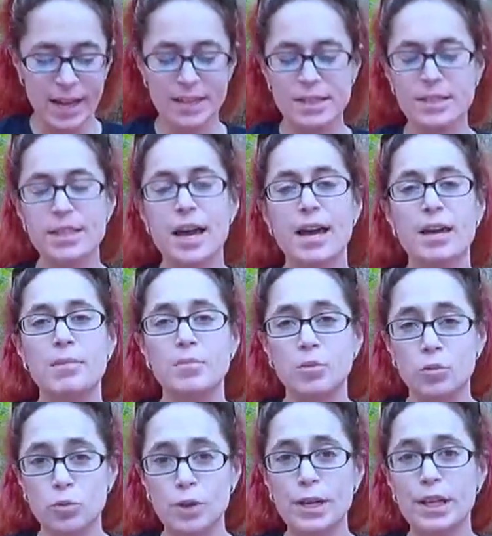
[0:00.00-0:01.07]
Hair color
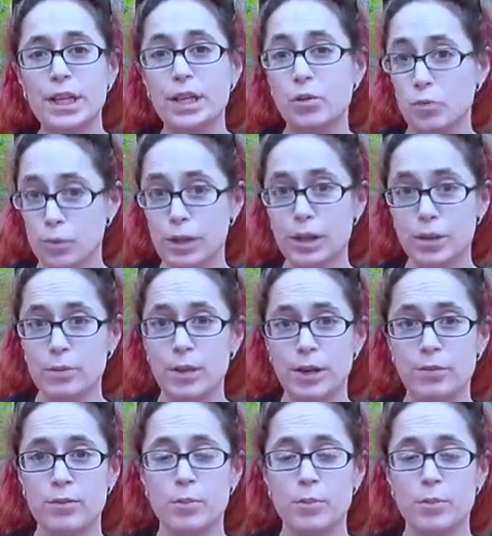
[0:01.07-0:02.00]
change. We covered that.